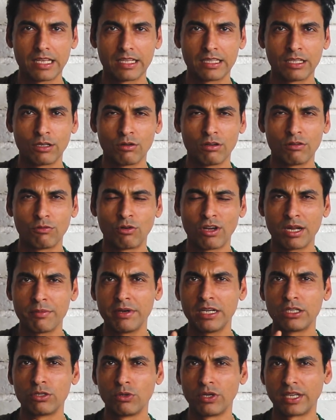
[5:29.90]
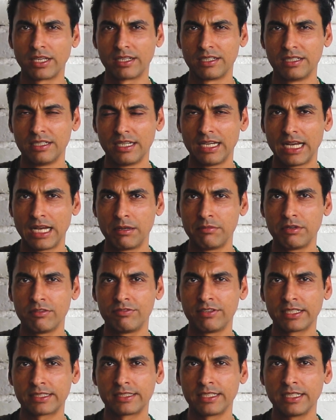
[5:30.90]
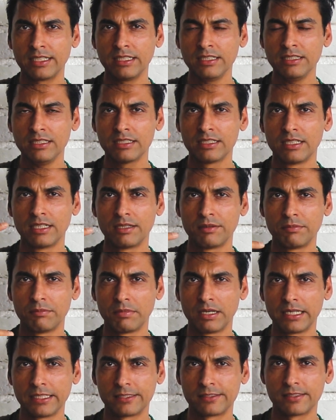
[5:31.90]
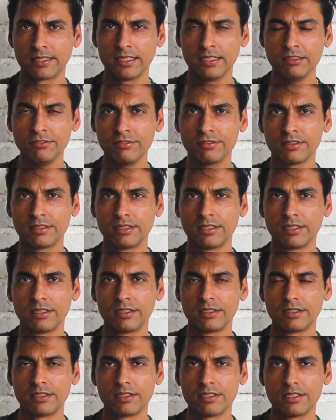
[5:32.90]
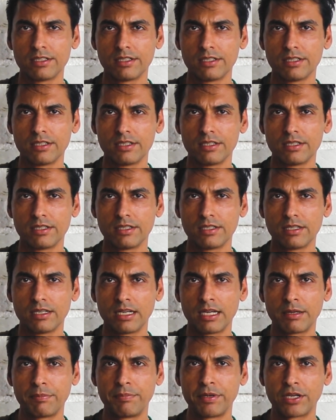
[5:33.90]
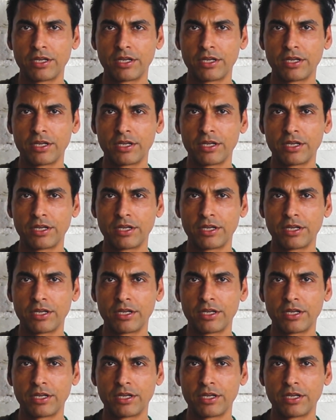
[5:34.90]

now what am i doing i'm affecting myself and